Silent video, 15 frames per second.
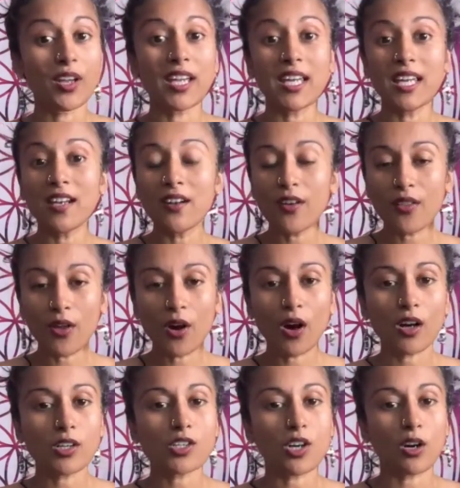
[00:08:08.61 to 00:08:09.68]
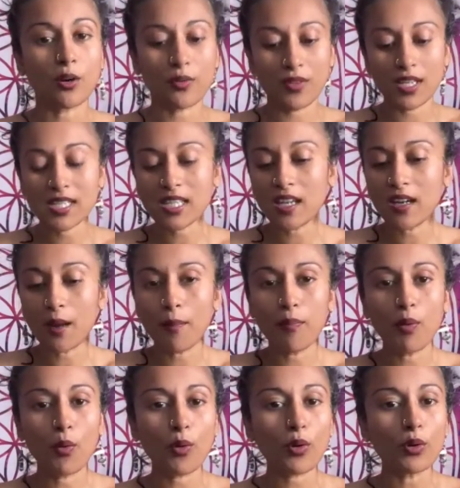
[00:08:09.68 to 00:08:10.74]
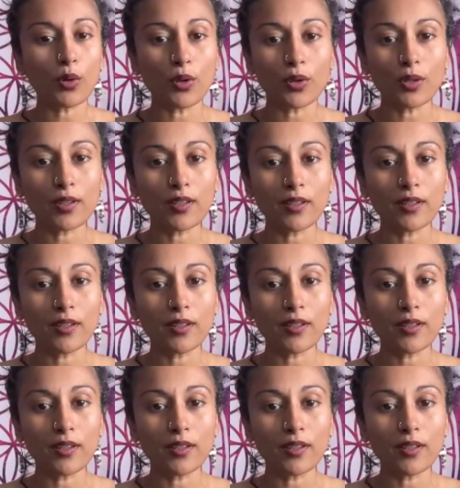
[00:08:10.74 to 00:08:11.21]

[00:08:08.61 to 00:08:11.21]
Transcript: in the heart chakra. It's like a portal.